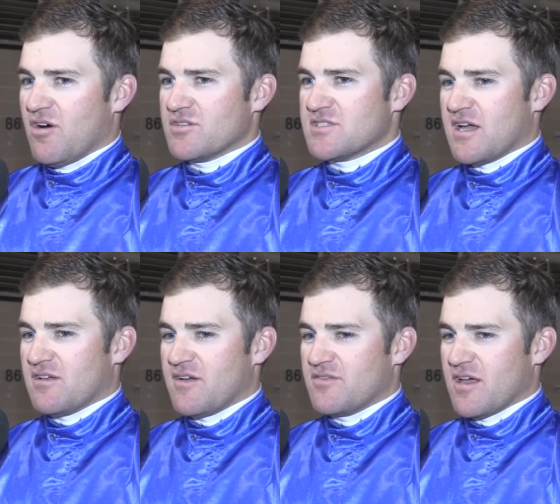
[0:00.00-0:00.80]
I'd say
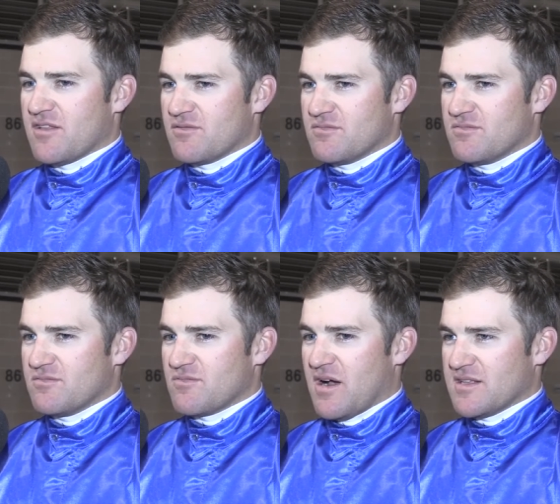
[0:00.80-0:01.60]
he'll have another
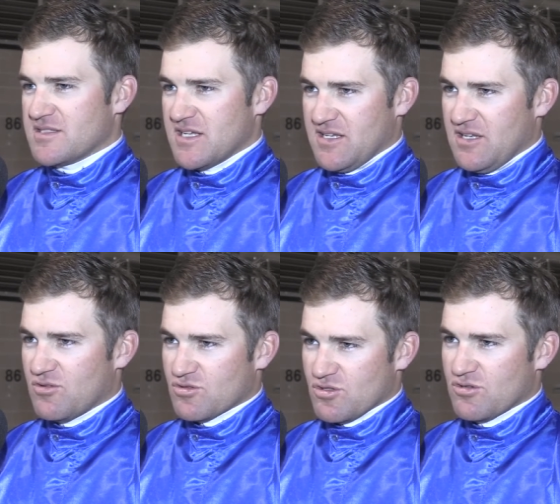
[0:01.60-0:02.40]
run in Sydney
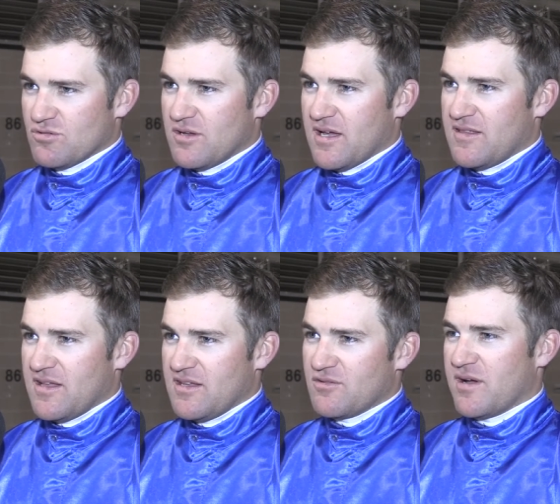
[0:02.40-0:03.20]
or 2, and
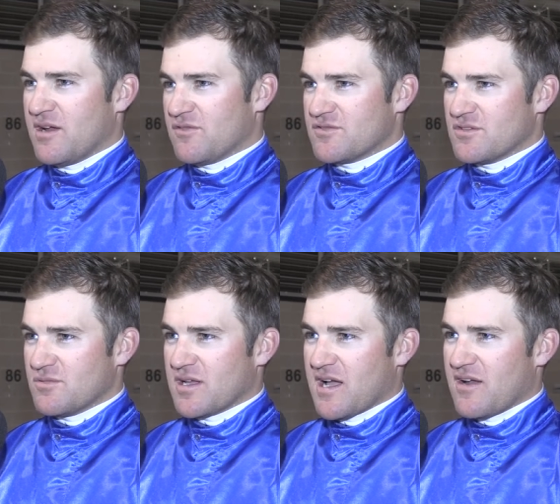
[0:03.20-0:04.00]
then he'll head off to
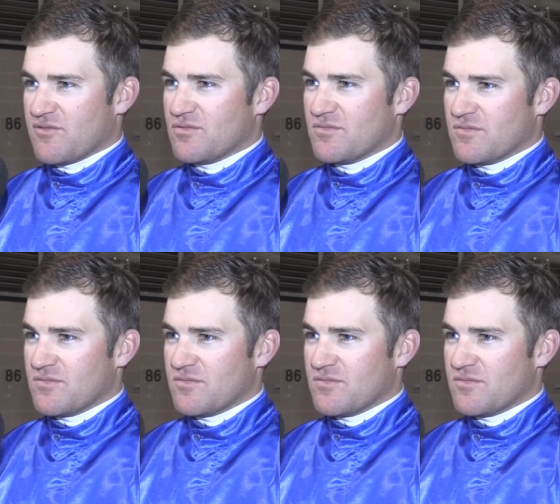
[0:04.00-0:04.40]
the Winter Carnival.